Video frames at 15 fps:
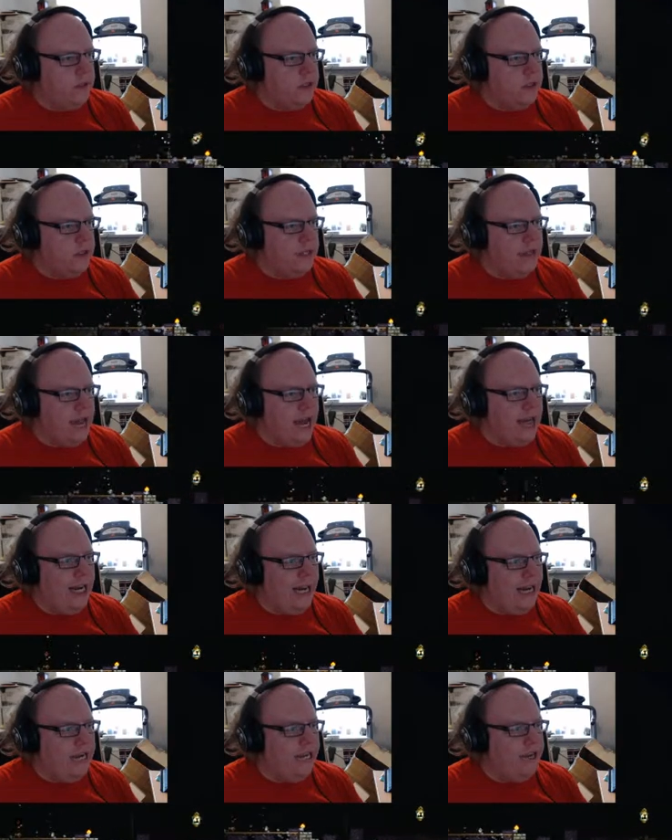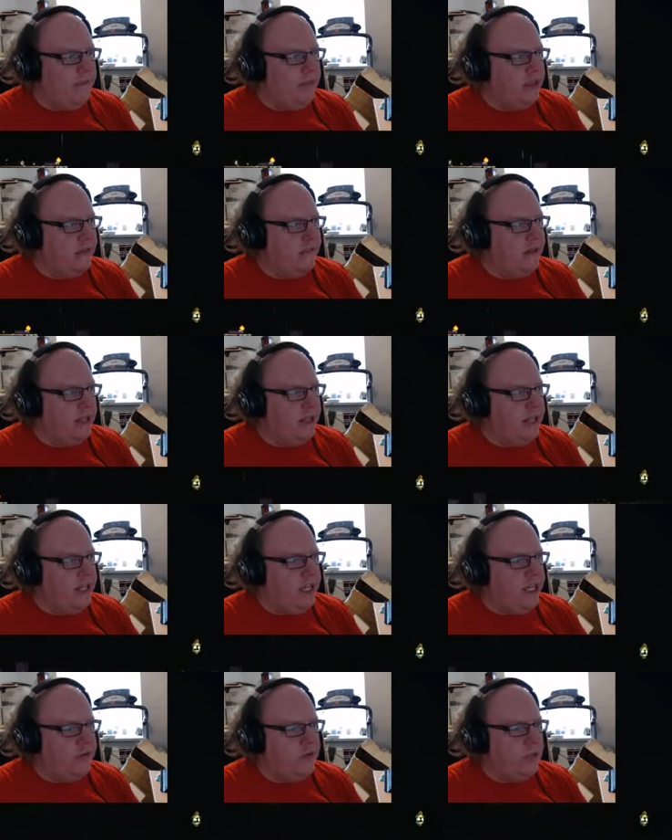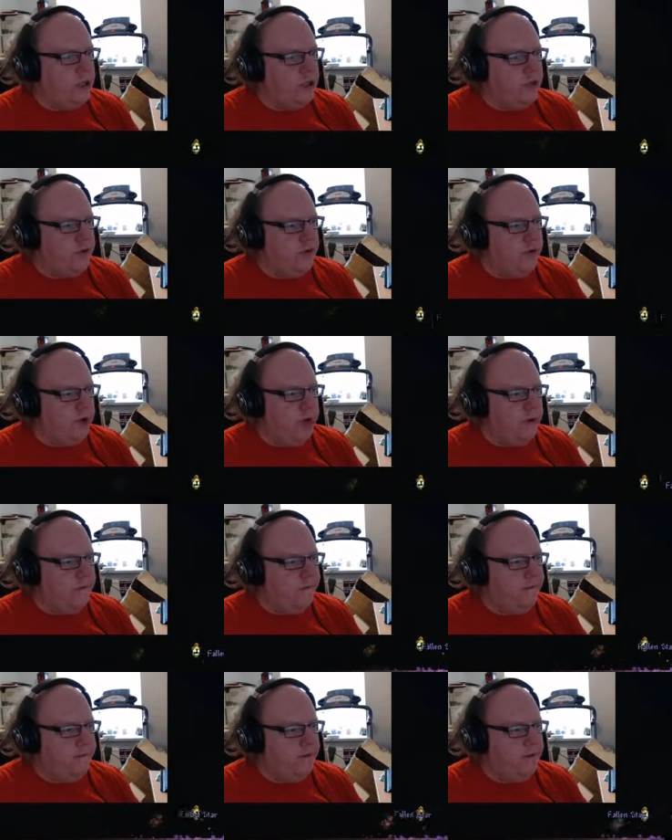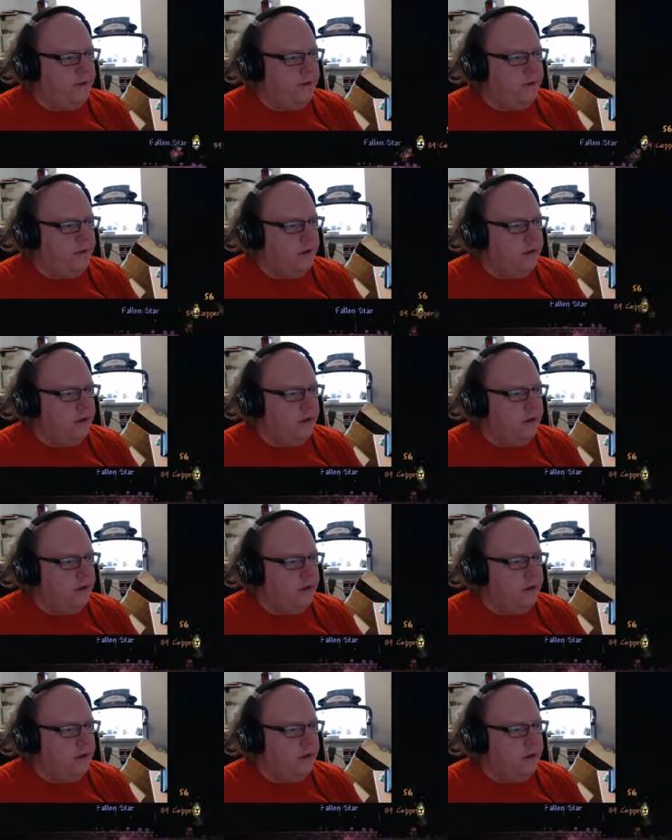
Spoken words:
It's like, I like him, but the fact that he keeps wandering off...